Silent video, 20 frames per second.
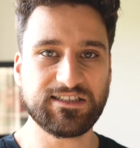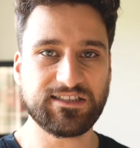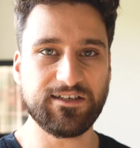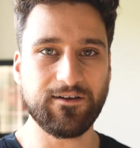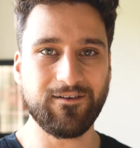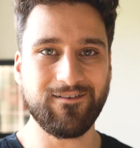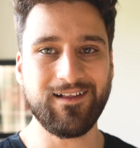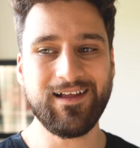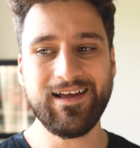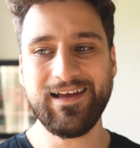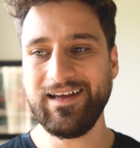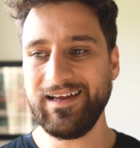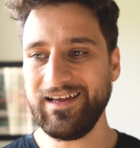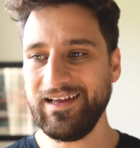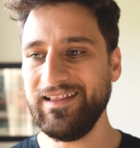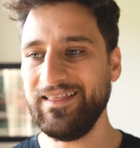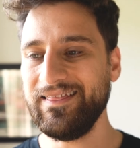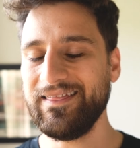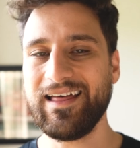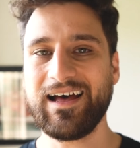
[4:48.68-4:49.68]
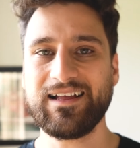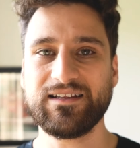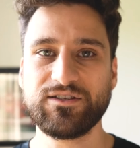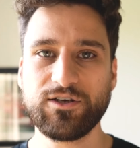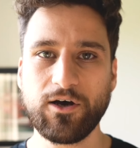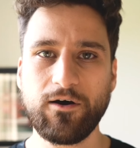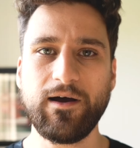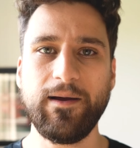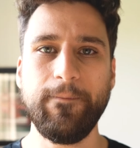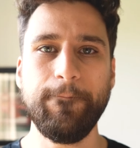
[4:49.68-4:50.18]
still in that
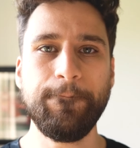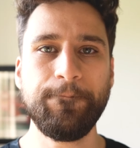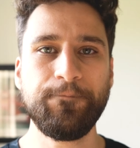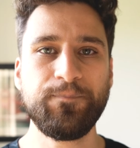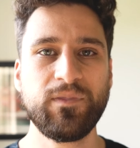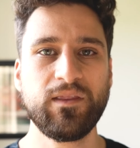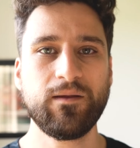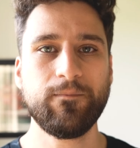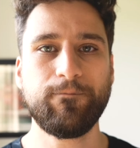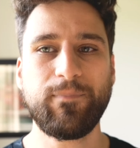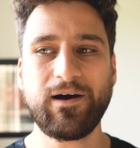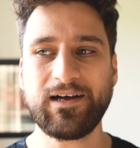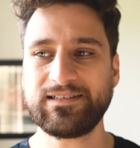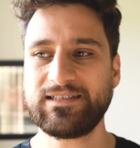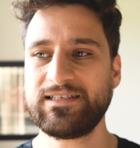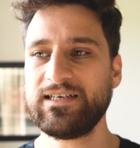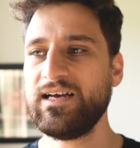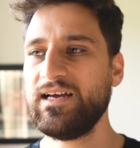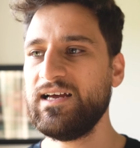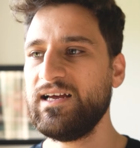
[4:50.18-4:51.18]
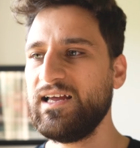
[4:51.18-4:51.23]
time, but